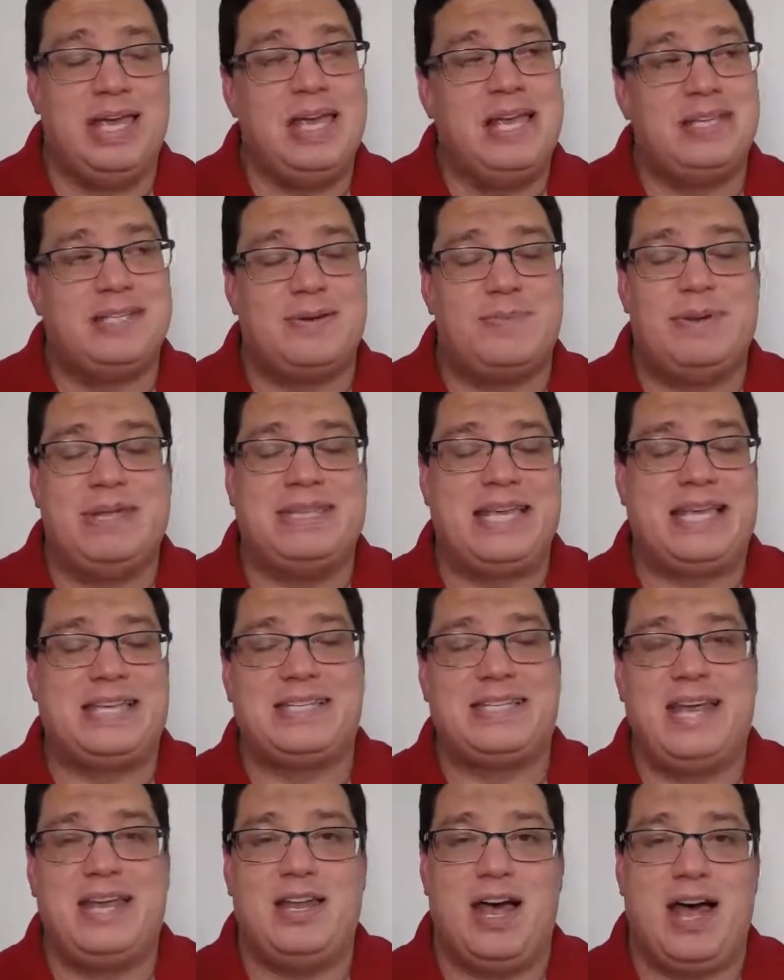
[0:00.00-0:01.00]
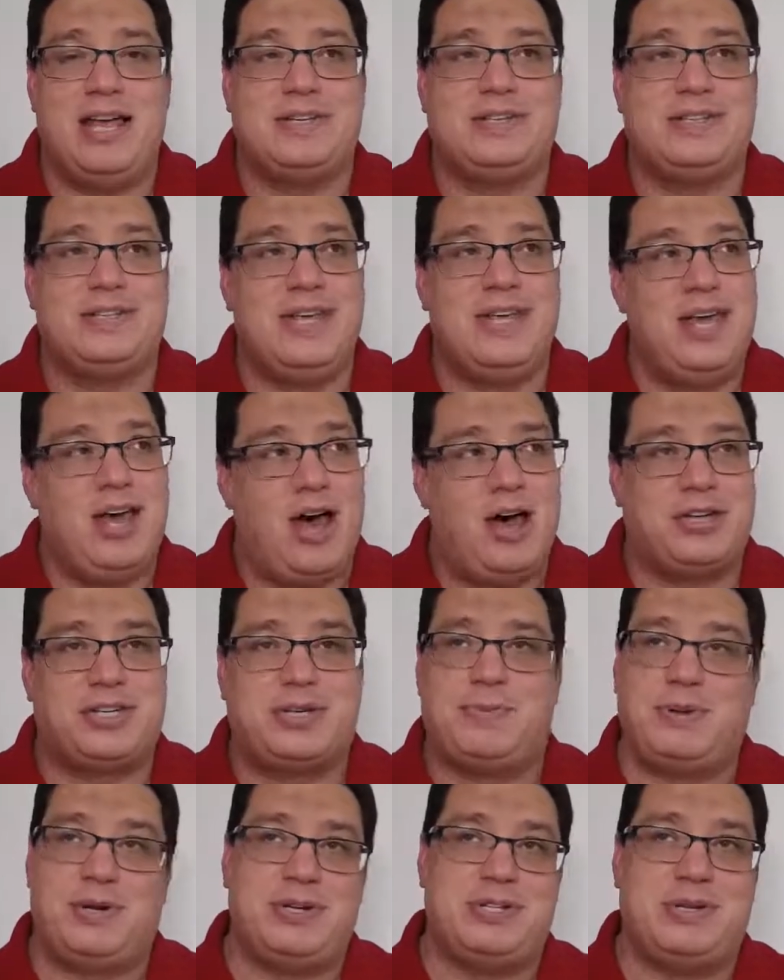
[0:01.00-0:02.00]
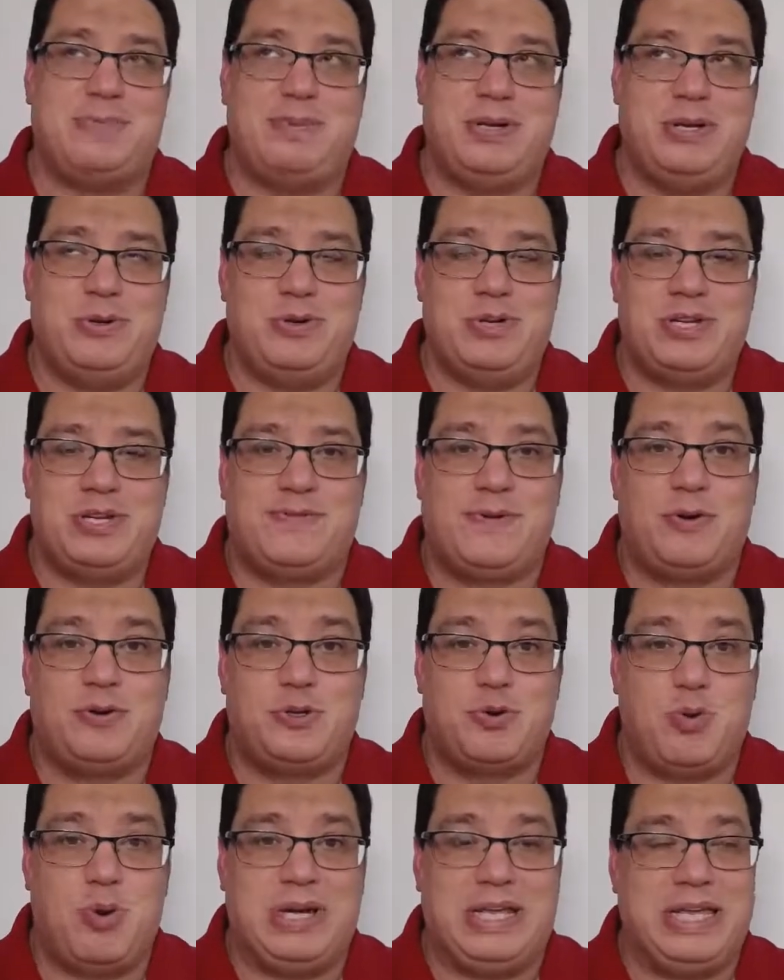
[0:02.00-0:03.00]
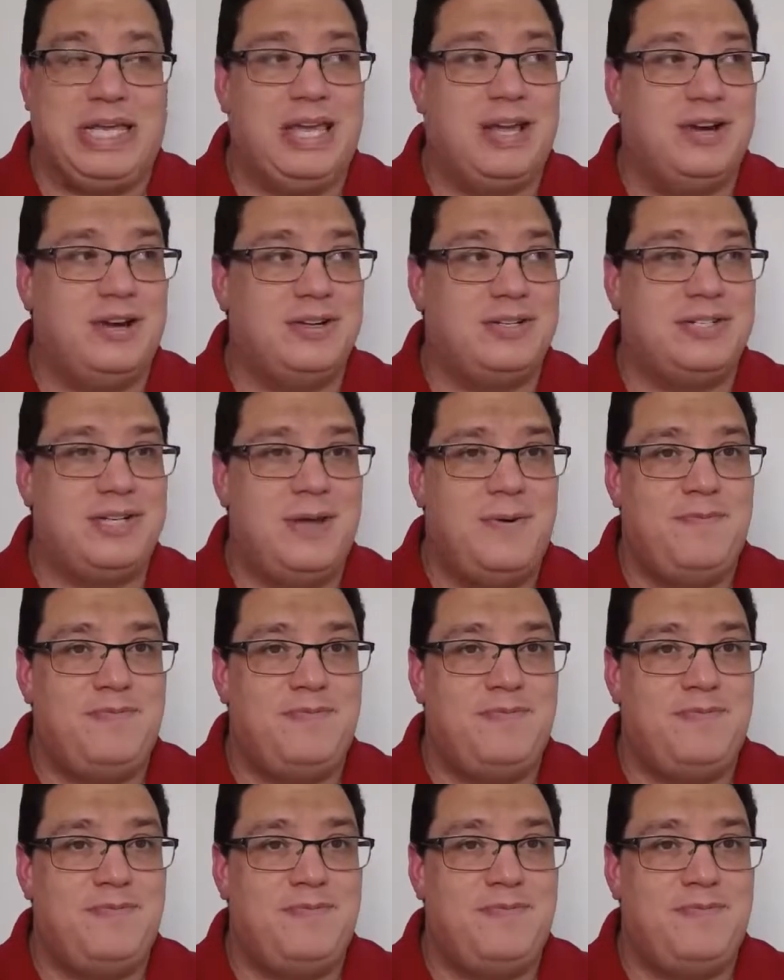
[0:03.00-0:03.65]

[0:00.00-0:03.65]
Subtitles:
Some of the things that us entrepreneurs have been doing this for 20 years